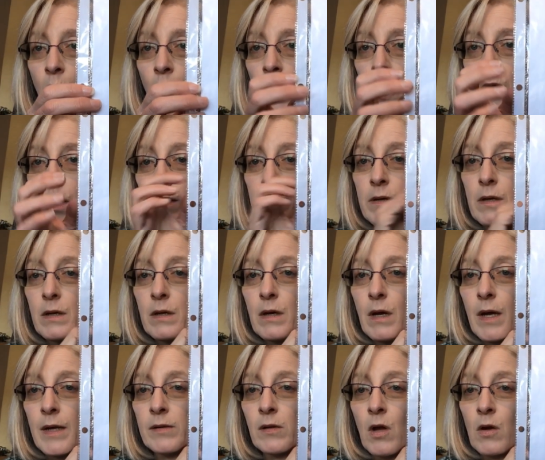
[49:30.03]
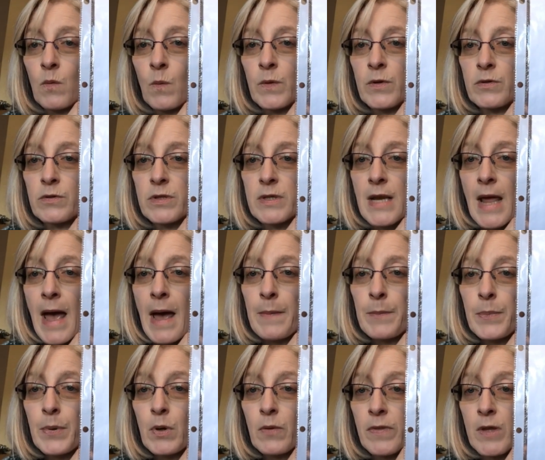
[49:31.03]
on A Long Winter's
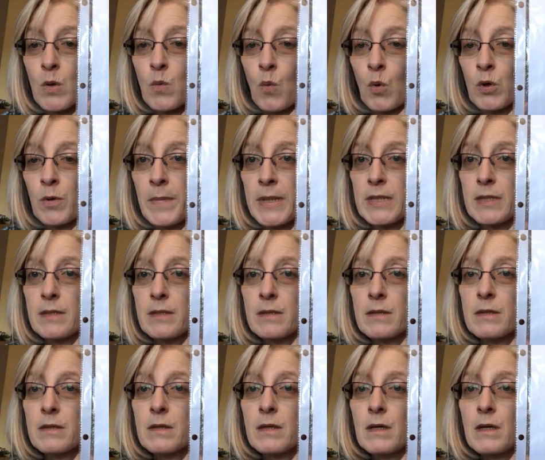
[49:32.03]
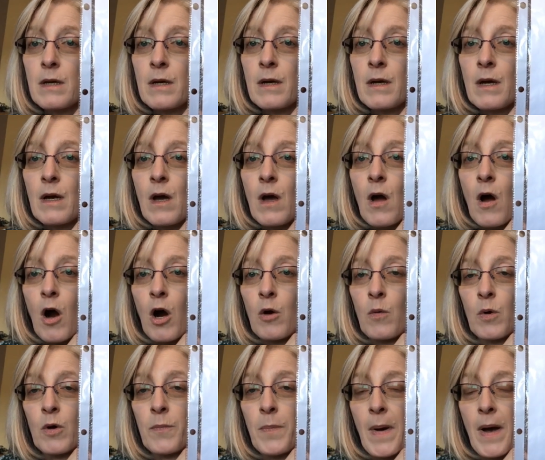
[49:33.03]
Nap, the ornament.
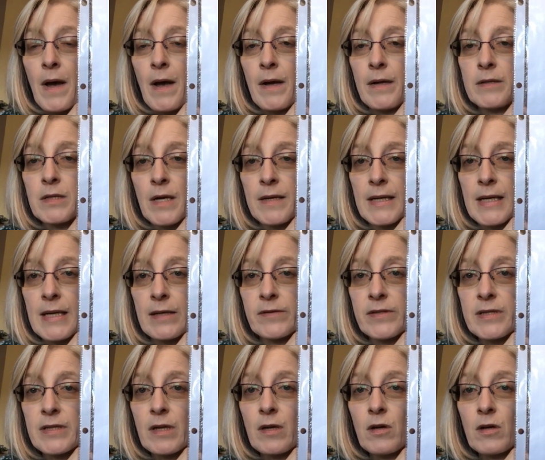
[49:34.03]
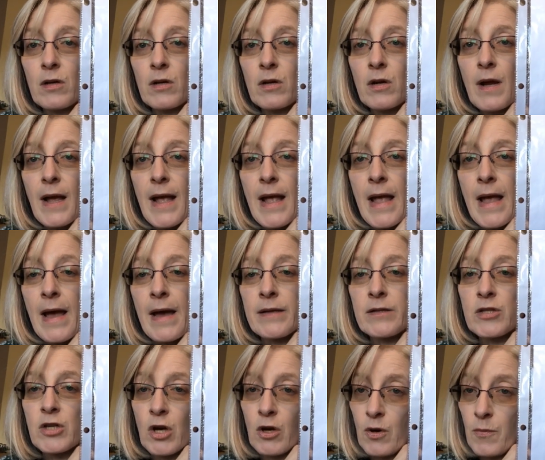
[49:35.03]
Artwork by Donna Gelsiger
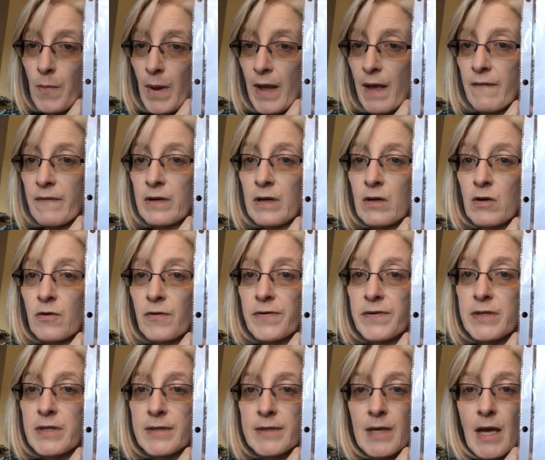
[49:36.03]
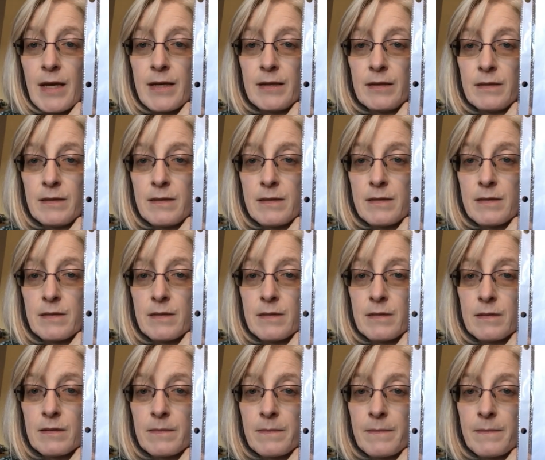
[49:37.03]
and charted by Heaven and Earth Designs.